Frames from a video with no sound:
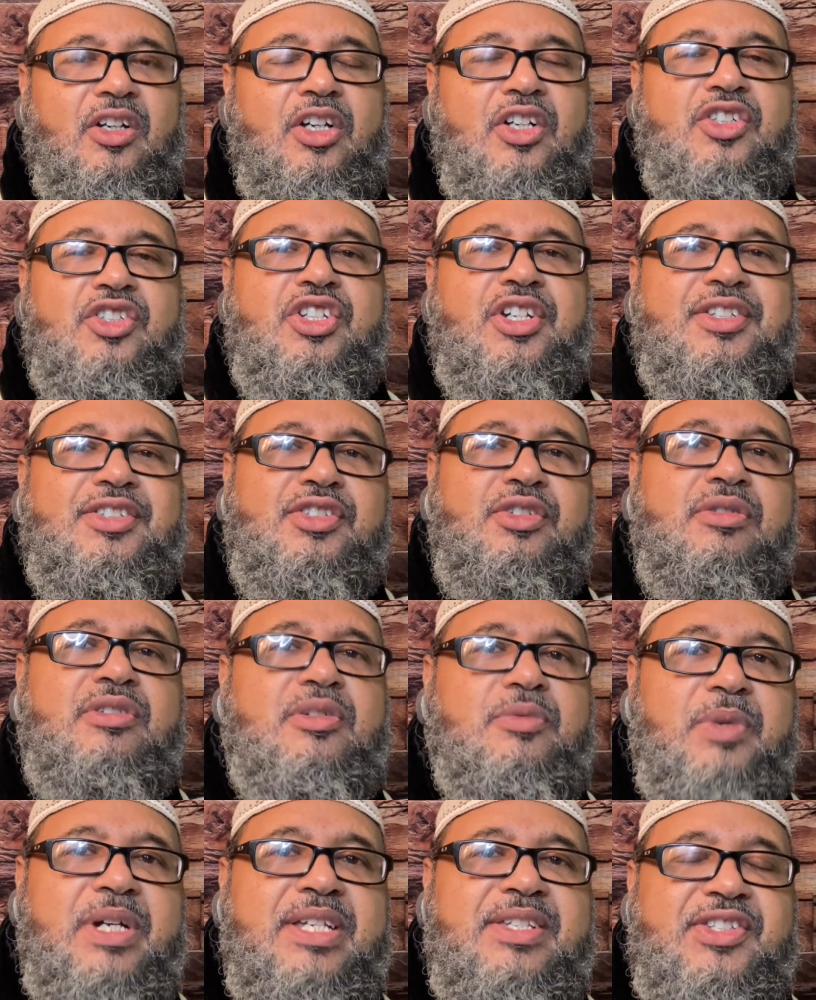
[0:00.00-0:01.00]
Just do the
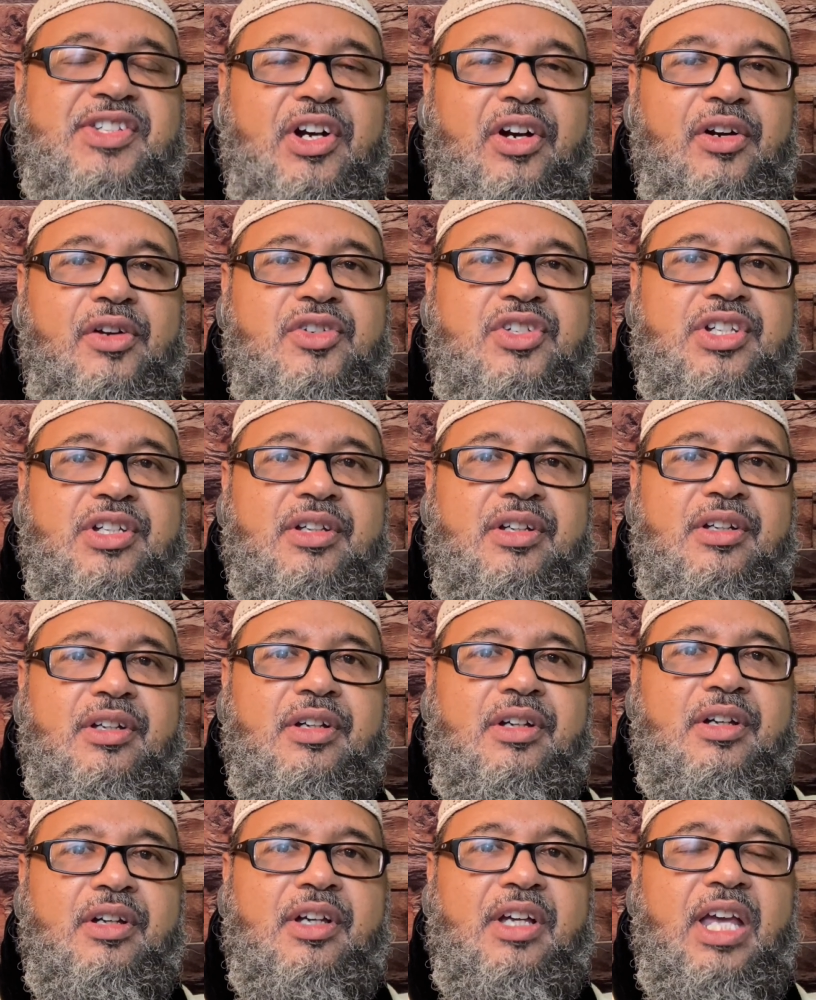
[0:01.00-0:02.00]
research.
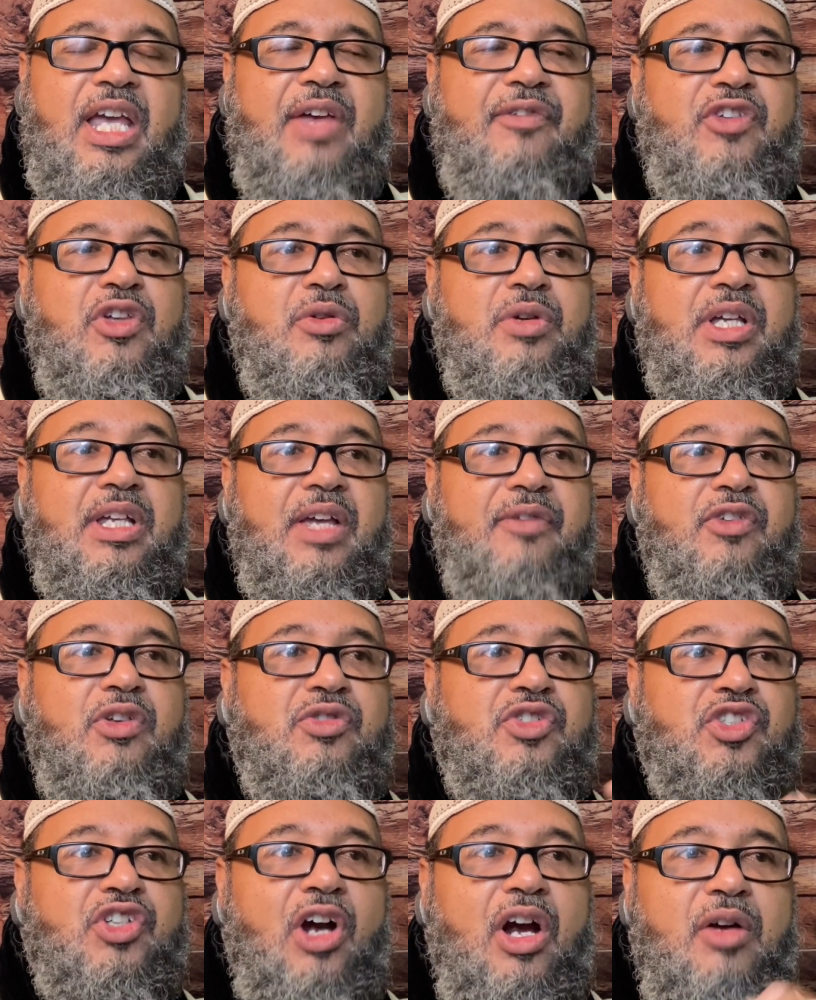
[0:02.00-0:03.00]
If you
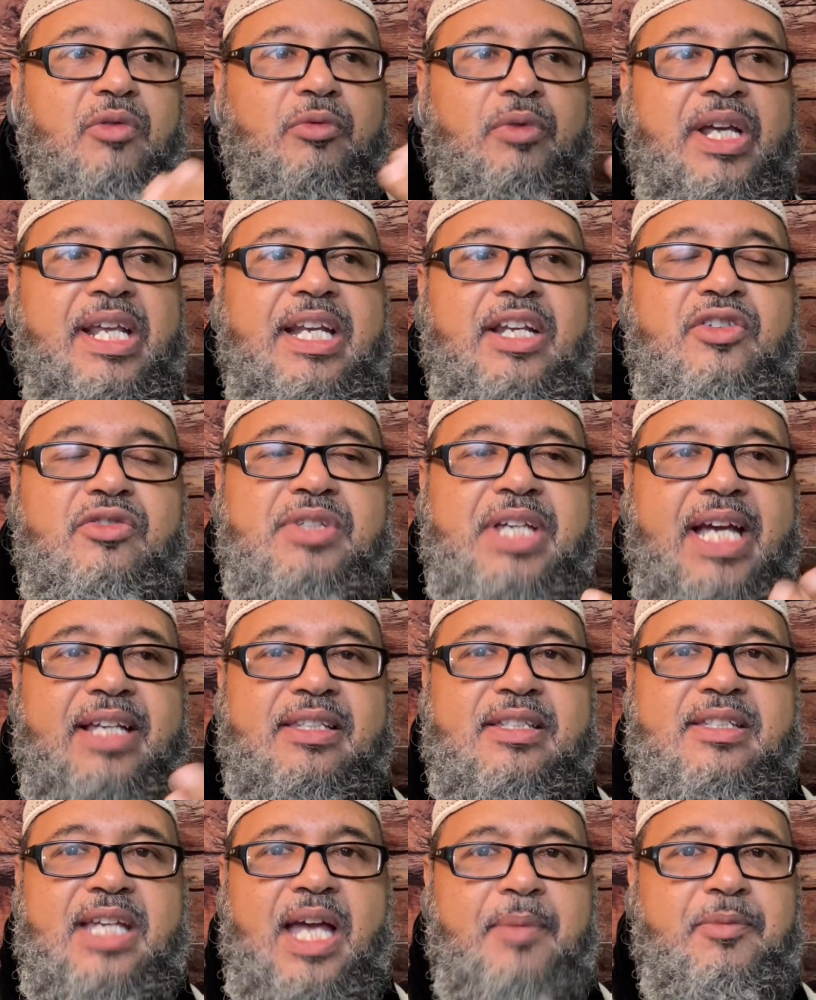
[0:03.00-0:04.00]
start reading, you take
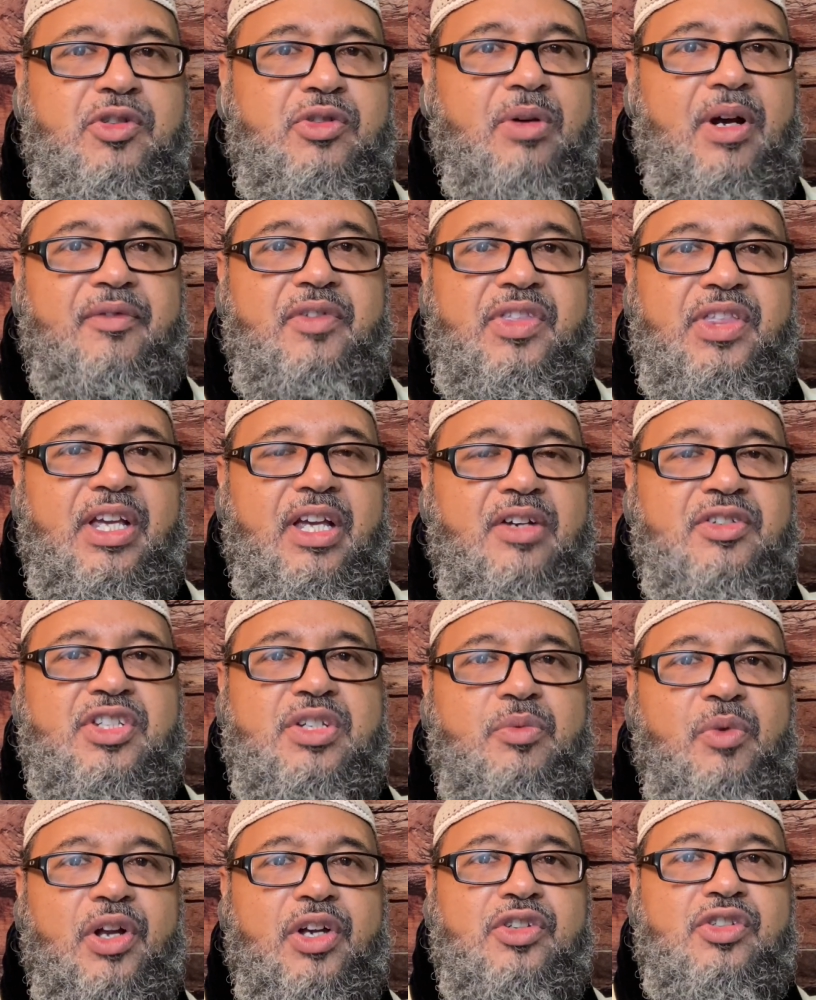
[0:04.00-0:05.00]
the time, you do everything else you
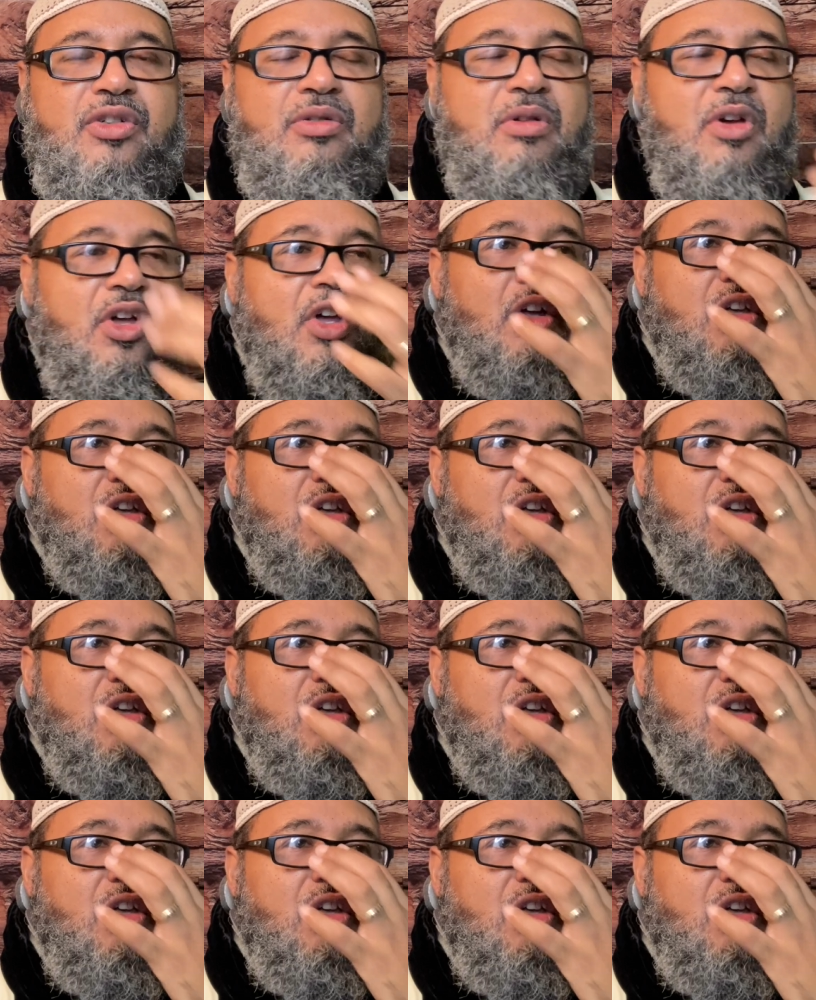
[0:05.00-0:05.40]
want to do.